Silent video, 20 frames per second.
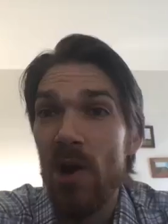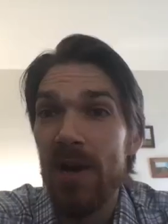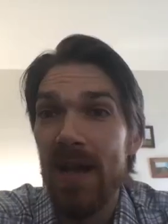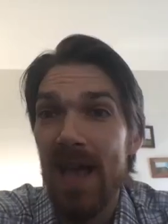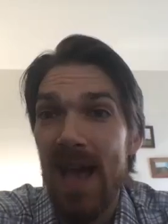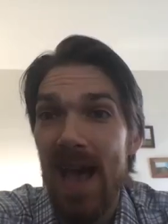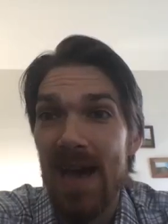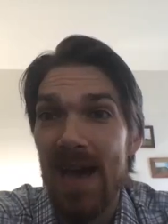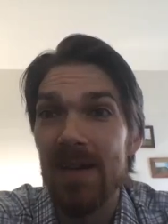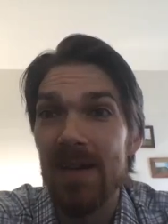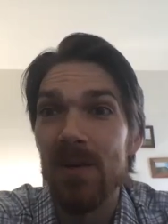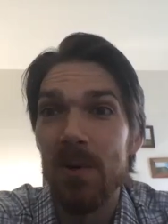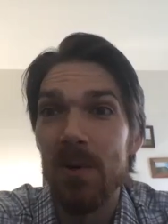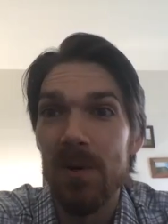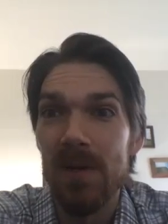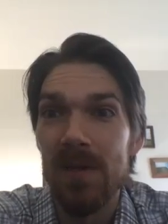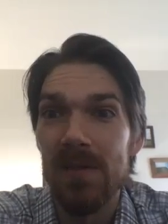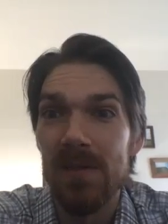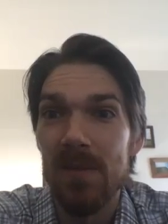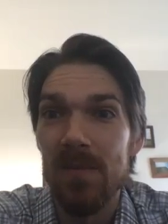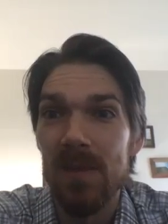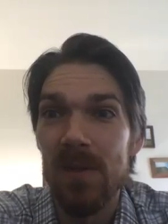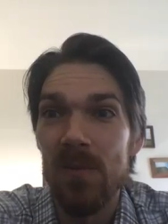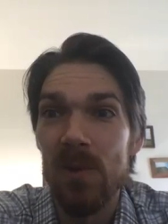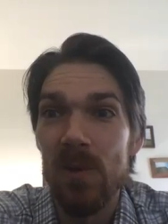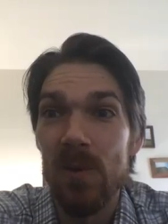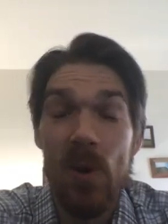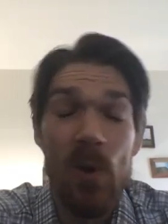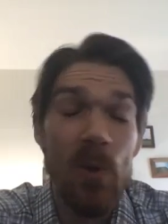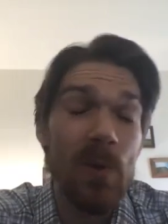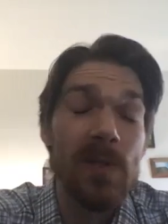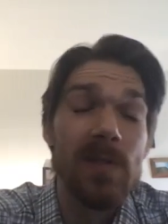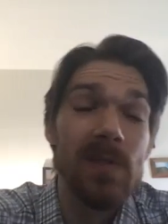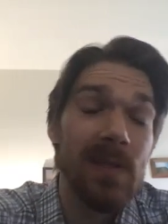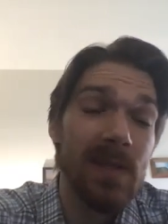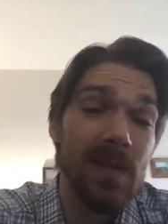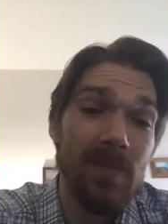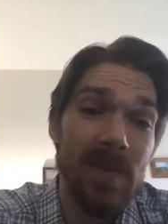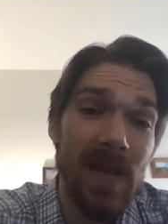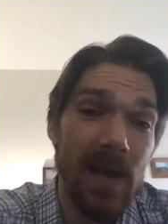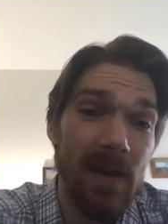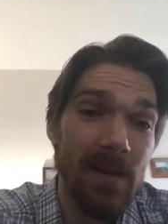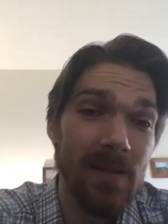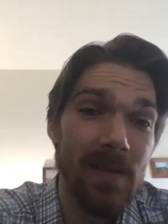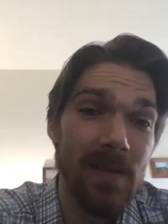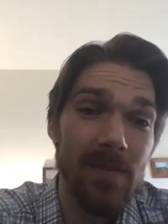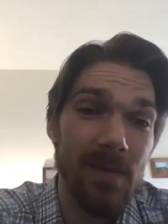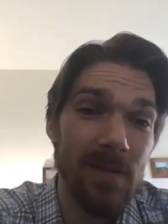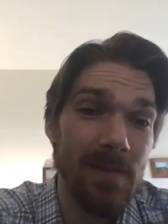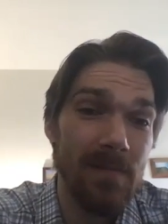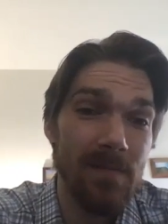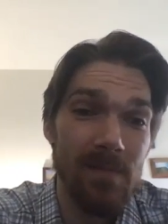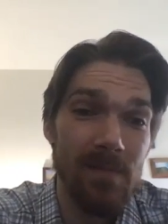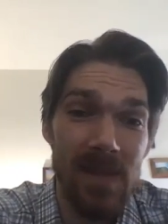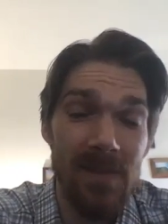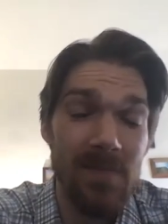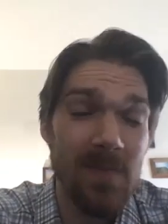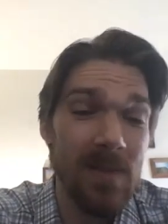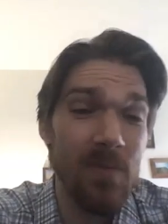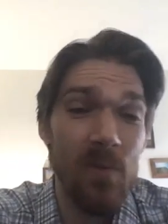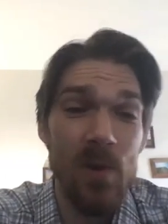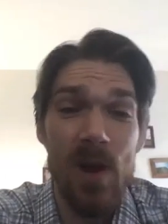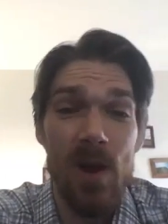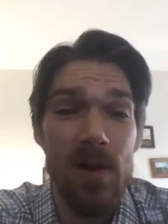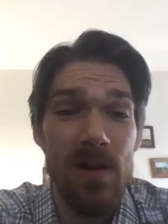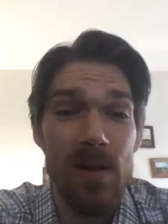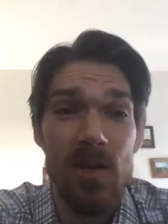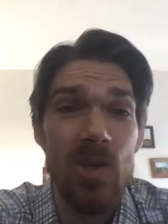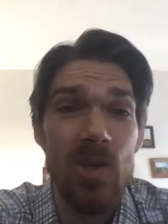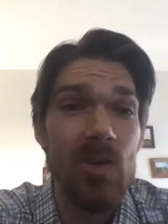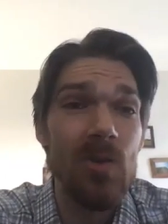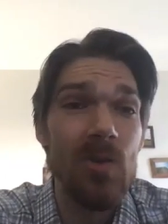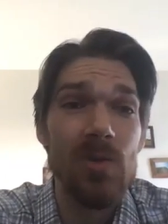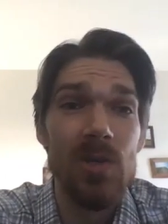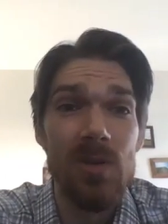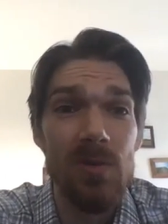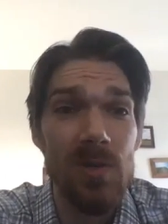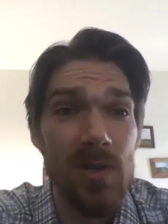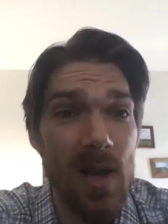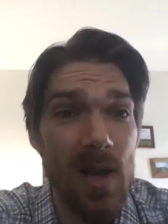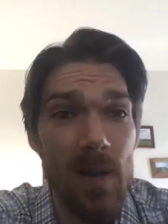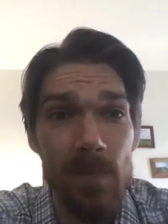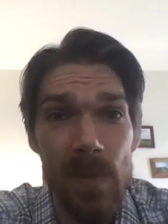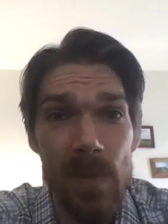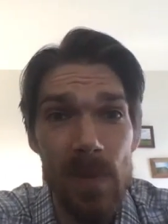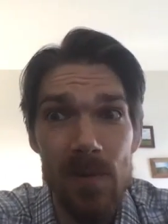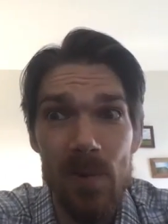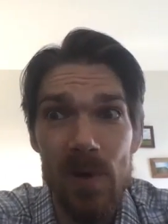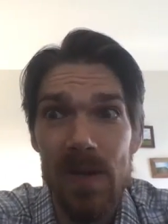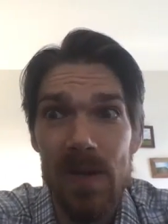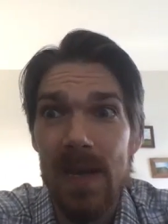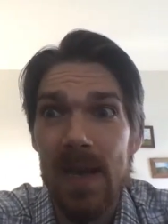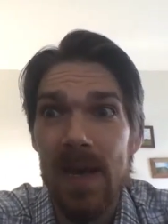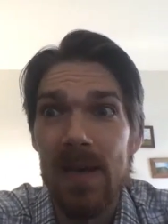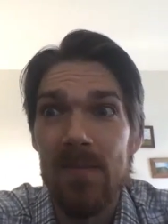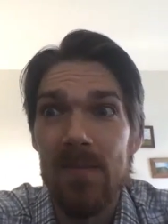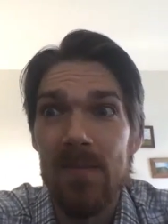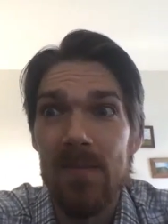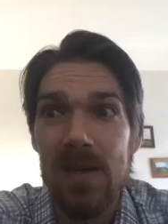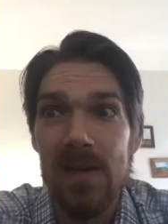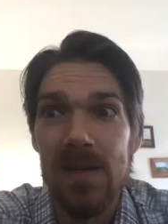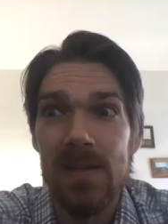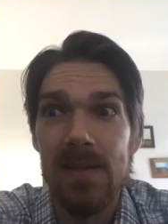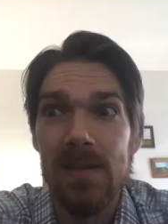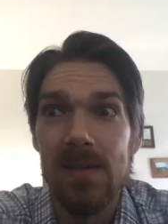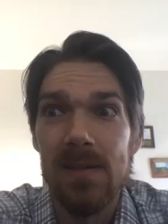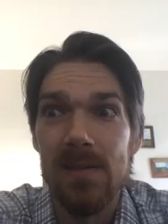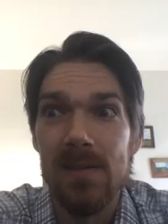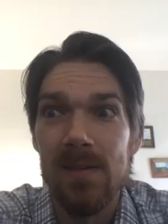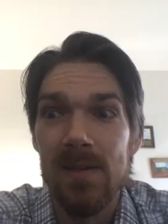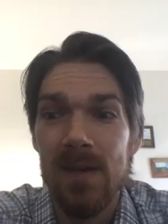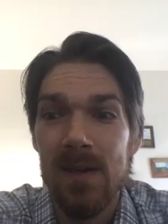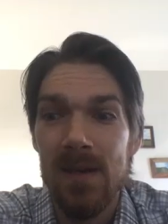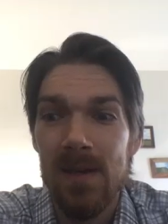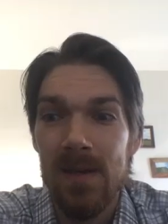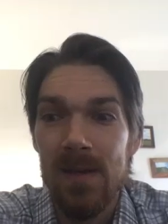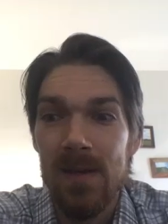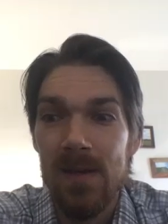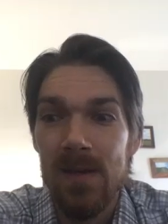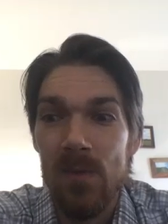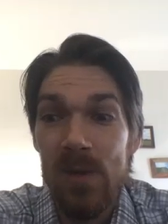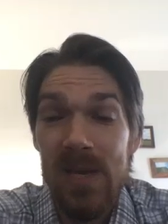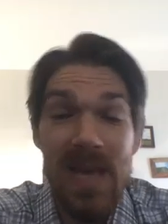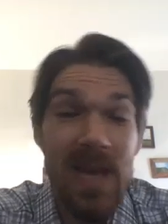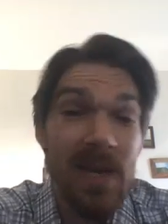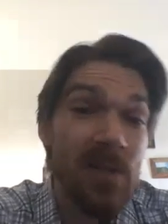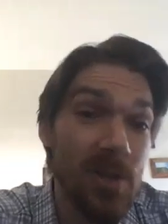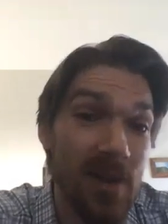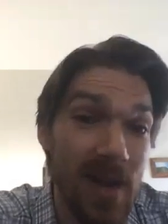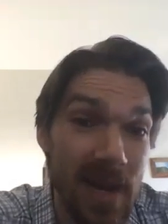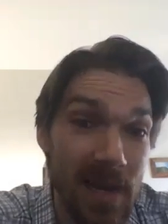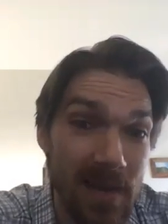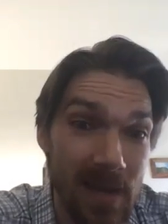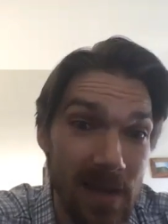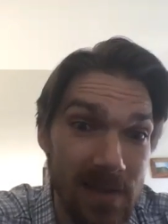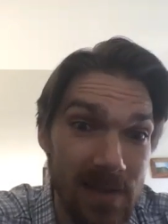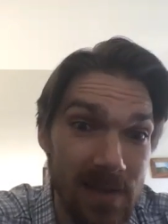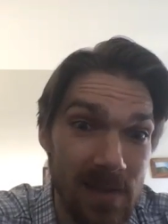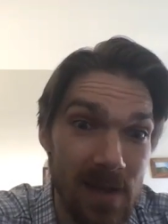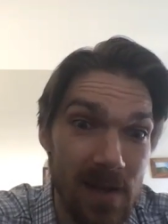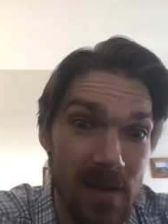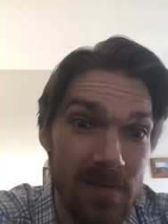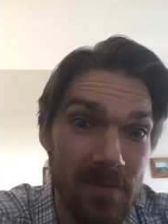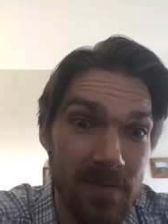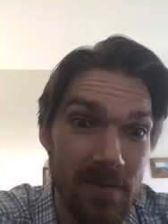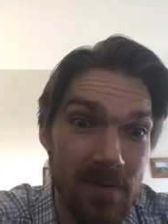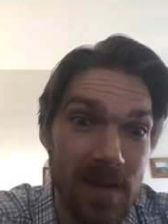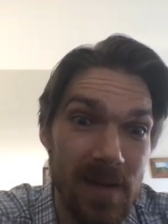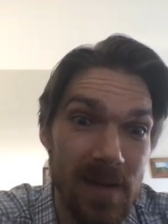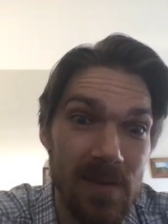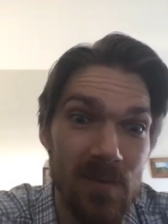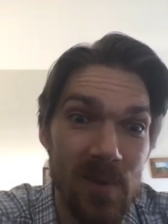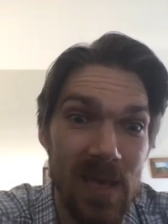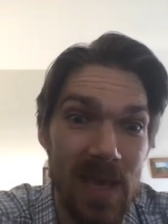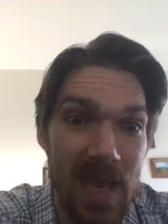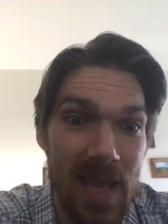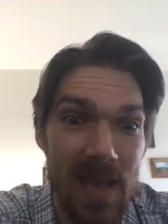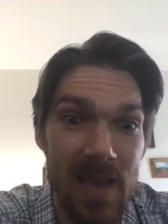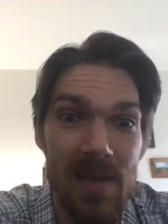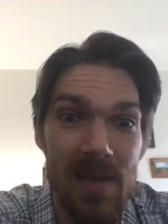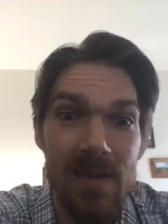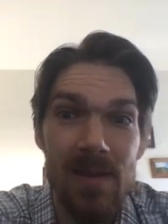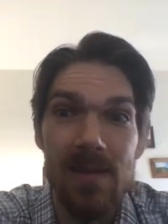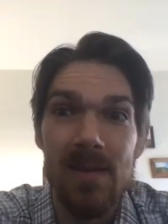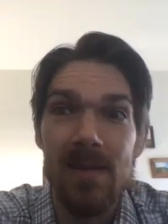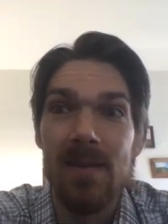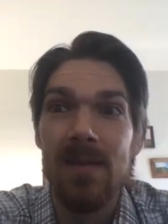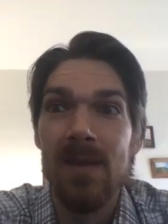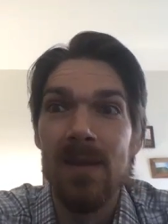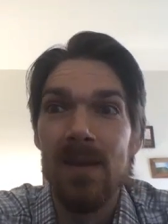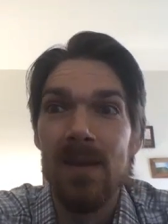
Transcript: category, it's something we will always think about, even if we are a huge, huge company one day, because we can track that stuff, right? And we can